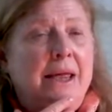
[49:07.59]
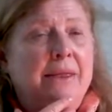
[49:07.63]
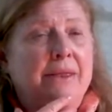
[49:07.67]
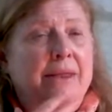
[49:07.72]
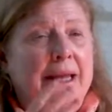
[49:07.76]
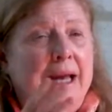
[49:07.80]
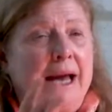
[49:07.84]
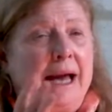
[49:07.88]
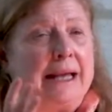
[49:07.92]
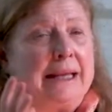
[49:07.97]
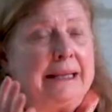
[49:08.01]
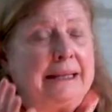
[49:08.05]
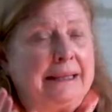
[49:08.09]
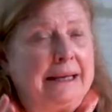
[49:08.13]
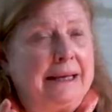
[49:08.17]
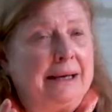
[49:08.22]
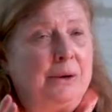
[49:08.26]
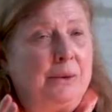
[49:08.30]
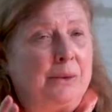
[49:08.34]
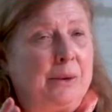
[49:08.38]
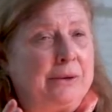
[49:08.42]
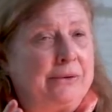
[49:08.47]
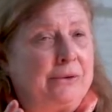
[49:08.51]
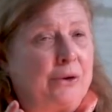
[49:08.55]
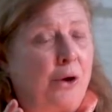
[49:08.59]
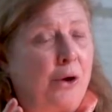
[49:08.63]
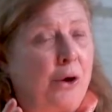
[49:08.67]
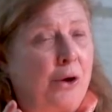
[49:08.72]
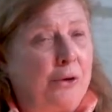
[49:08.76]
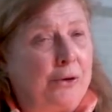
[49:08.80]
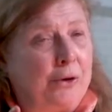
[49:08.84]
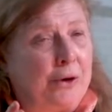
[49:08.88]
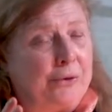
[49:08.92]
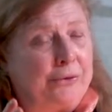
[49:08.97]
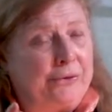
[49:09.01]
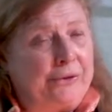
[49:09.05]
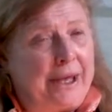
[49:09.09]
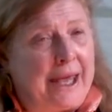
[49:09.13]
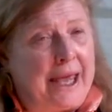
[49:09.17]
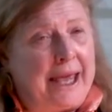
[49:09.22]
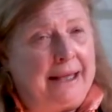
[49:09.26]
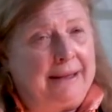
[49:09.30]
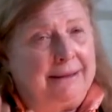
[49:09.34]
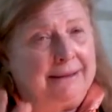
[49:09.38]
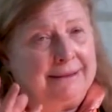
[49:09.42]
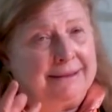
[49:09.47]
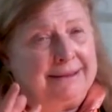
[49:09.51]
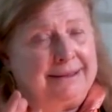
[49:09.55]
the idea was all those
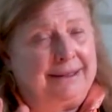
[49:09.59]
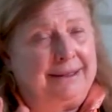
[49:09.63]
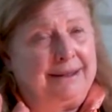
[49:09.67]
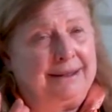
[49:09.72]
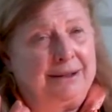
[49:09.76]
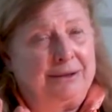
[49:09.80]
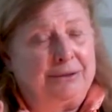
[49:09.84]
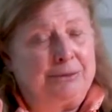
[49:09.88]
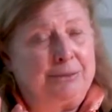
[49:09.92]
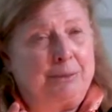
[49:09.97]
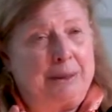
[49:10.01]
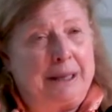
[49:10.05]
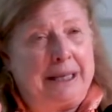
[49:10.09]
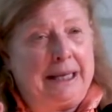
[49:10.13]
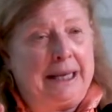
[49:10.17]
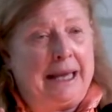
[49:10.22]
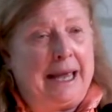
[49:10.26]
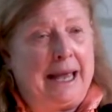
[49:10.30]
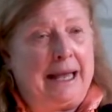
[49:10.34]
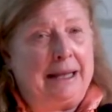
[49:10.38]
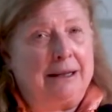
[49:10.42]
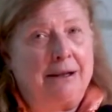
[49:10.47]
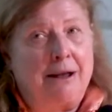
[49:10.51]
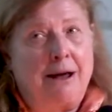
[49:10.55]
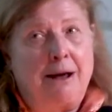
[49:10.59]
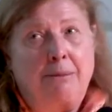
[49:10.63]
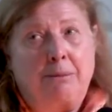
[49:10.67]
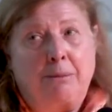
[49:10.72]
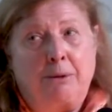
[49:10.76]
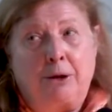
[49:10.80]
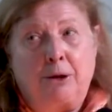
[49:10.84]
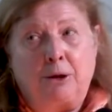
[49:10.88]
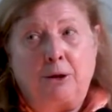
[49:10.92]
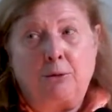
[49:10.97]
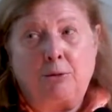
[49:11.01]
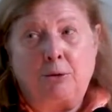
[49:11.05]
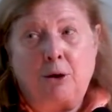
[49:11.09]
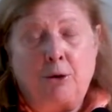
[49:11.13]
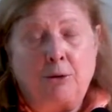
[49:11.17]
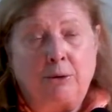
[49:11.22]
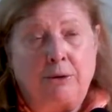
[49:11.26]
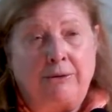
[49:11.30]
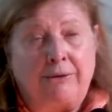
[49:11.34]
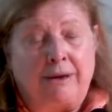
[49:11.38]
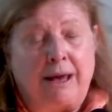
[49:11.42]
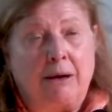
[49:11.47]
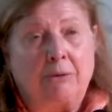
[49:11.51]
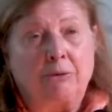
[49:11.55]
candles and those big candelabra and you
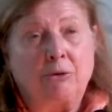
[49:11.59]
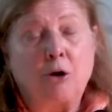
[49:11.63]
notice how